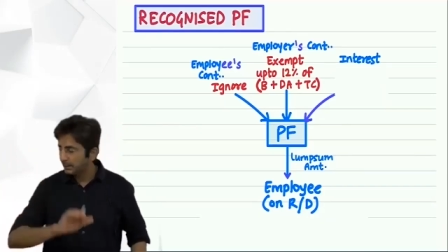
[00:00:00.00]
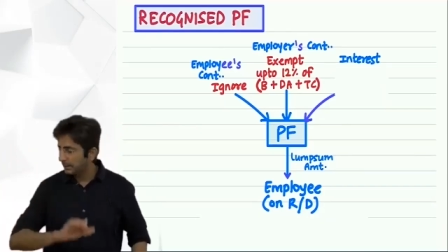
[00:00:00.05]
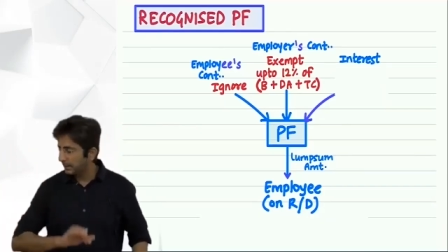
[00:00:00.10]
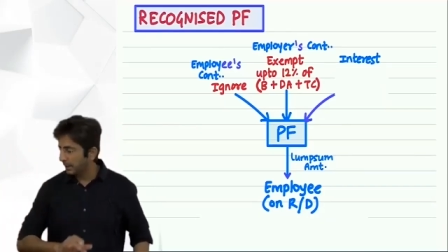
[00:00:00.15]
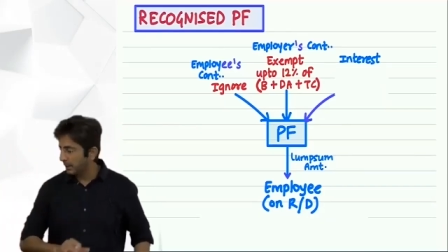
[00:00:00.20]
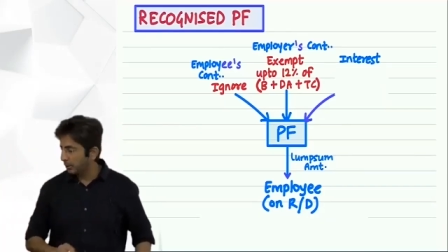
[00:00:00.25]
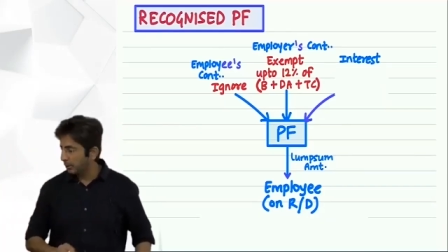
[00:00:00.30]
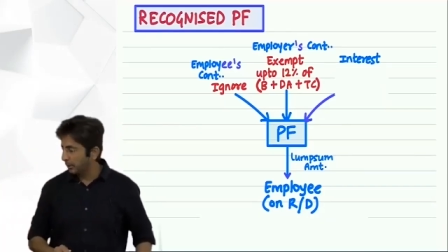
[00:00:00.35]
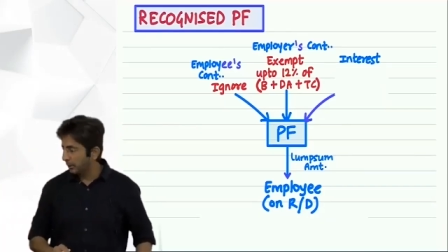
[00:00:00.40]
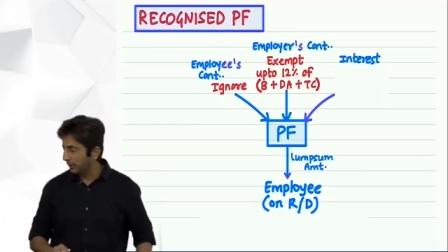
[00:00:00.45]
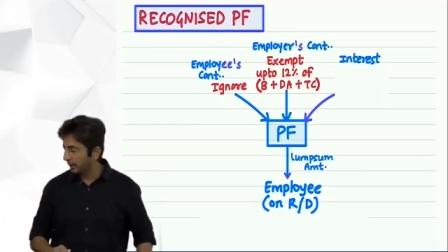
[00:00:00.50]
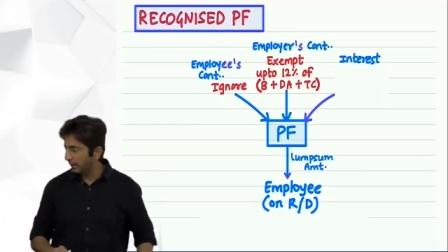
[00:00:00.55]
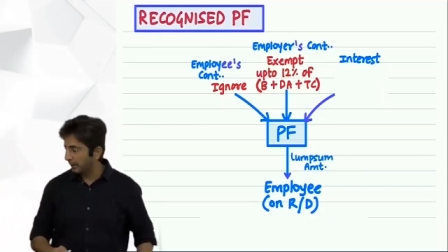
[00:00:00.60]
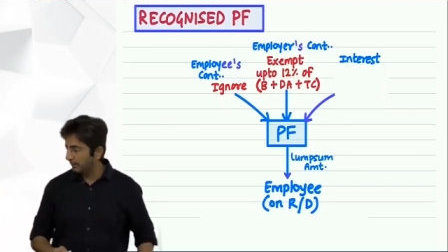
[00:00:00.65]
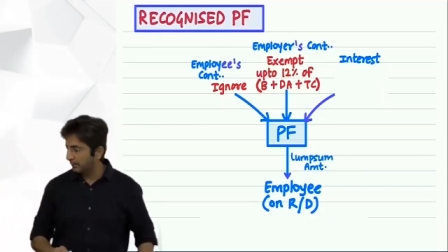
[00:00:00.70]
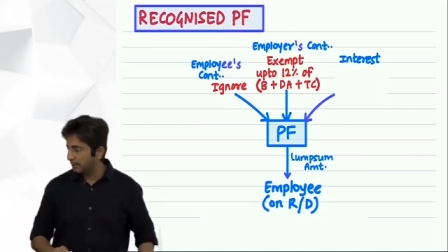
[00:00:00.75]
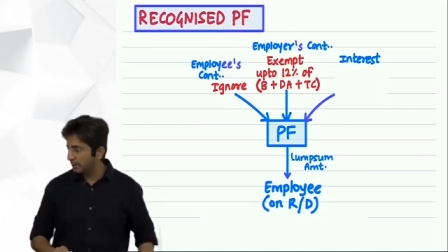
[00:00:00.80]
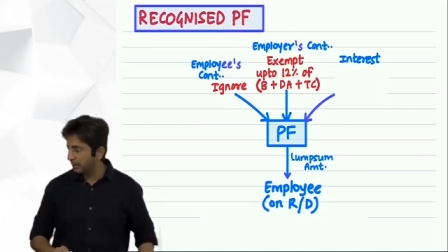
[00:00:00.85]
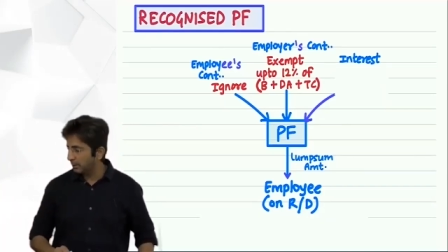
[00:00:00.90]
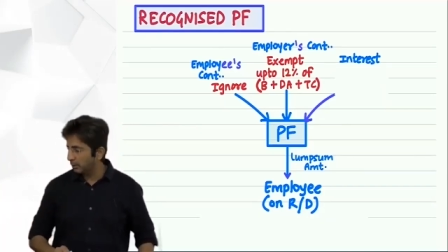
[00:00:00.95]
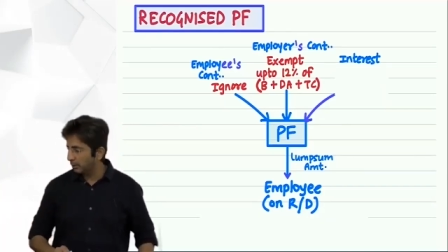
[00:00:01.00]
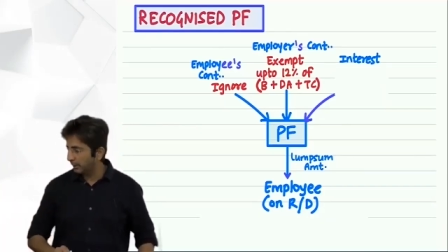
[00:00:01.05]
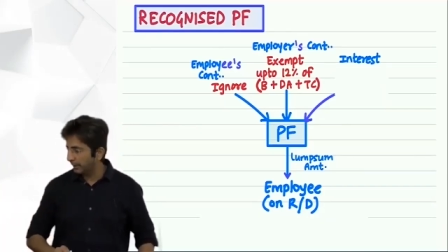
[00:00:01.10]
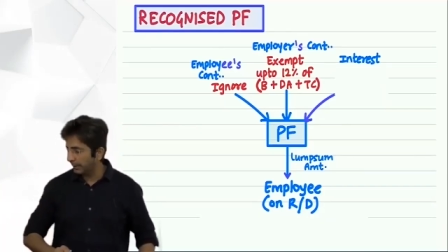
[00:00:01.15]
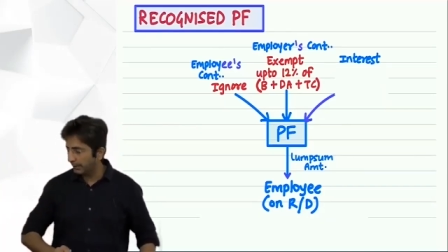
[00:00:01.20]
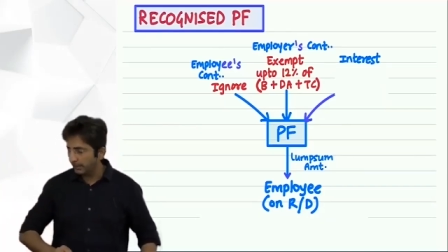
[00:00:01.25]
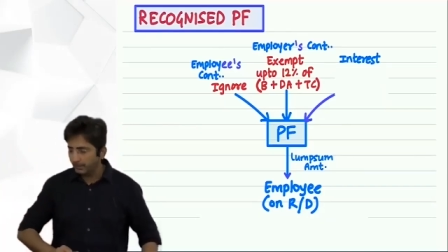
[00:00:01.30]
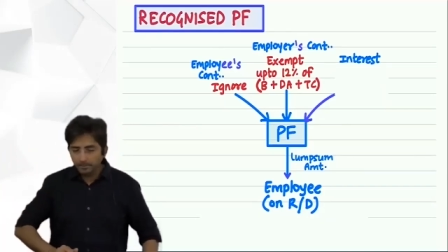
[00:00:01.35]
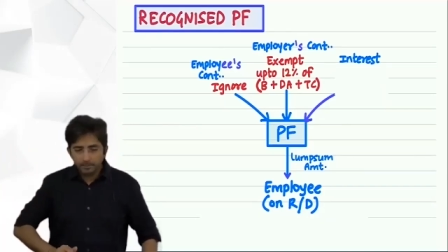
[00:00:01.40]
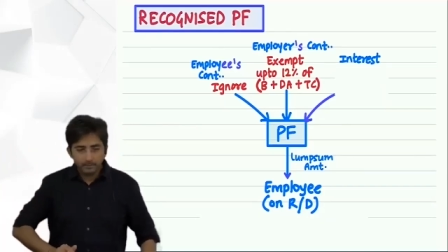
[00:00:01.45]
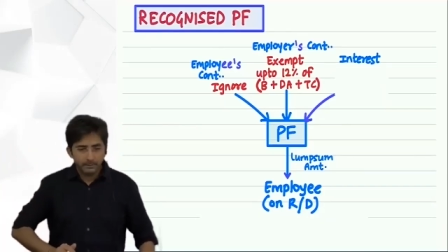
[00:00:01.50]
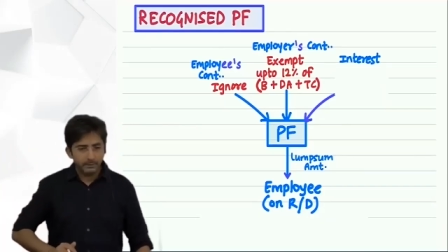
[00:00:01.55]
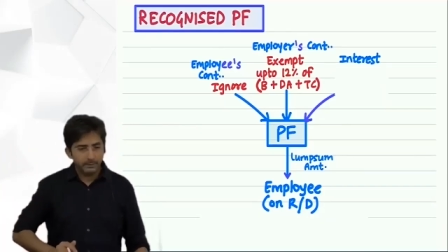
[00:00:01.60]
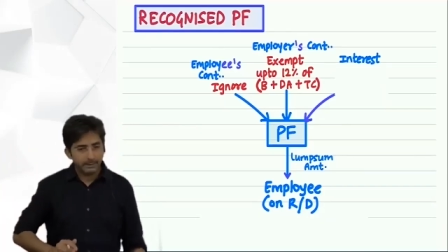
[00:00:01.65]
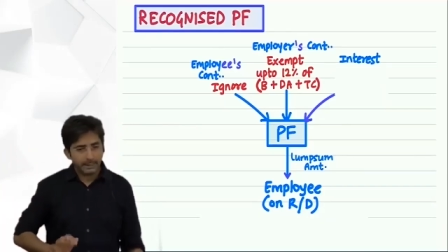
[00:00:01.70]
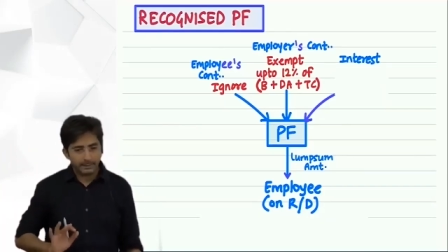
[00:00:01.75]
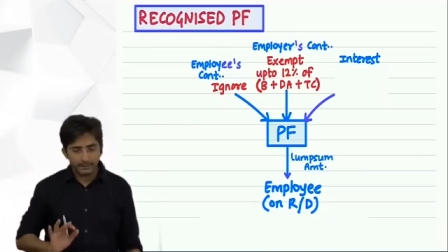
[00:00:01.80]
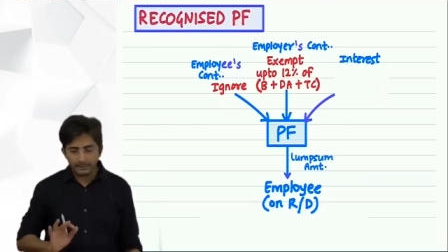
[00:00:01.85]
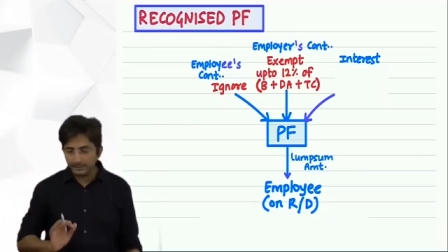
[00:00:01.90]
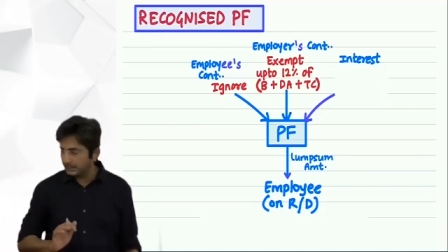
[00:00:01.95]
turnover commission. Okay,
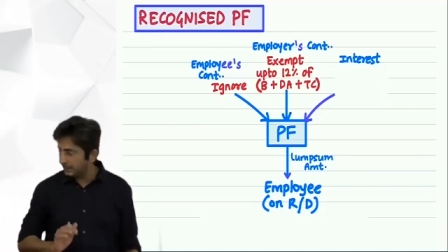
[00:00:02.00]
that is the